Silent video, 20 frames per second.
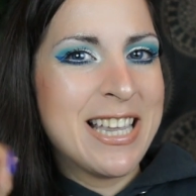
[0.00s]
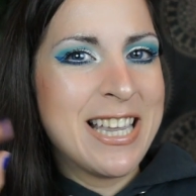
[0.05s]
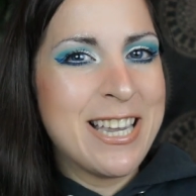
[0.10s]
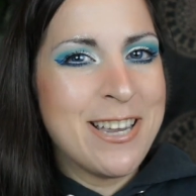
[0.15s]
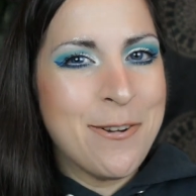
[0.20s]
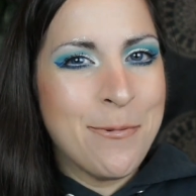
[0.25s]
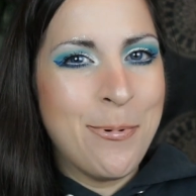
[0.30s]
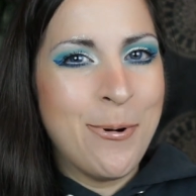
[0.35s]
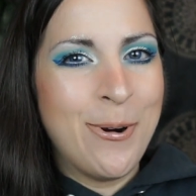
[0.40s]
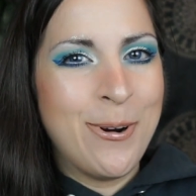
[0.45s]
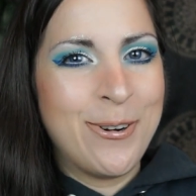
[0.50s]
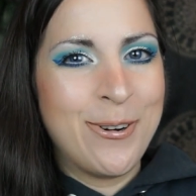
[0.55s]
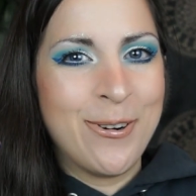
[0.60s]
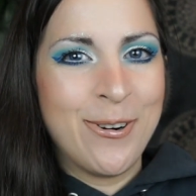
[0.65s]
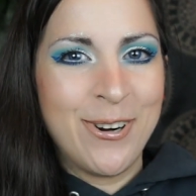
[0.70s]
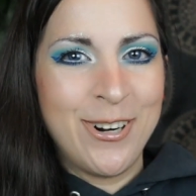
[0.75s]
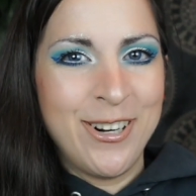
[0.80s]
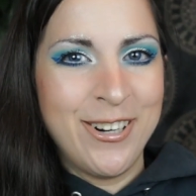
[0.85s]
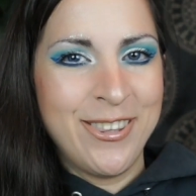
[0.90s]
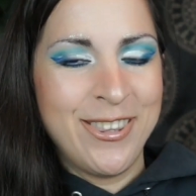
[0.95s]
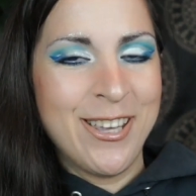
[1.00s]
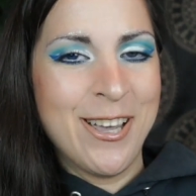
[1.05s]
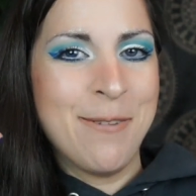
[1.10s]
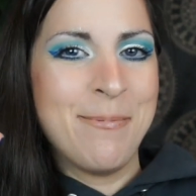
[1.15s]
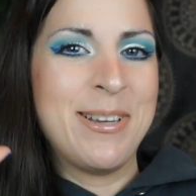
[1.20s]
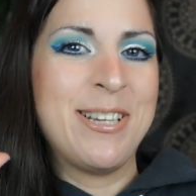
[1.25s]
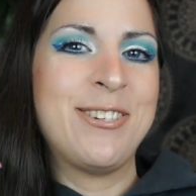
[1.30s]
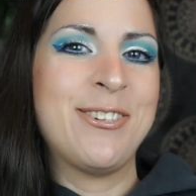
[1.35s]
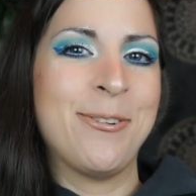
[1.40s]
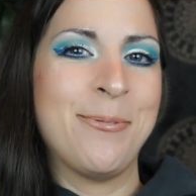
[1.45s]
your pointer, or your
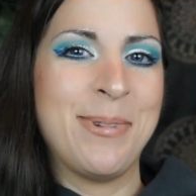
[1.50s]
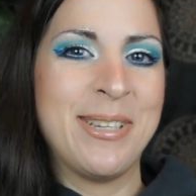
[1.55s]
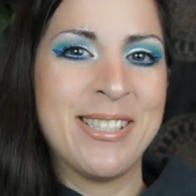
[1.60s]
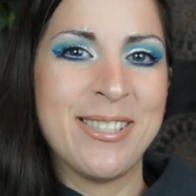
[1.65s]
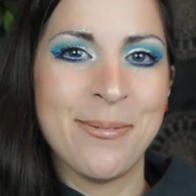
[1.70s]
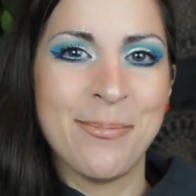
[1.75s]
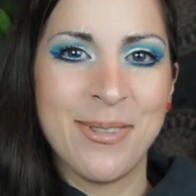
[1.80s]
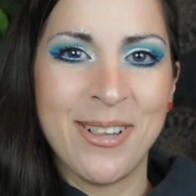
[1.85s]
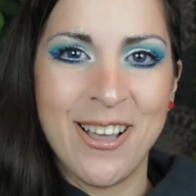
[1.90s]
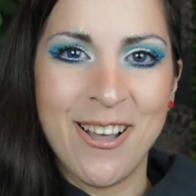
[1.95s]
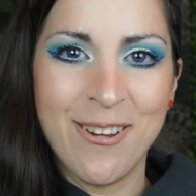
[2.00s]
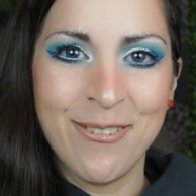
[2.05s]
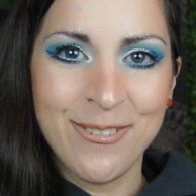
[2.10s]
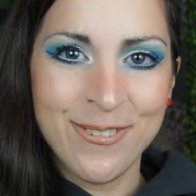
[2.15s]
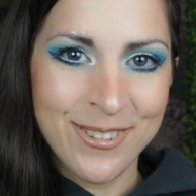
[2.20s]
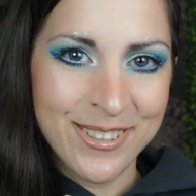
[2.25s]
thumb and show me some love.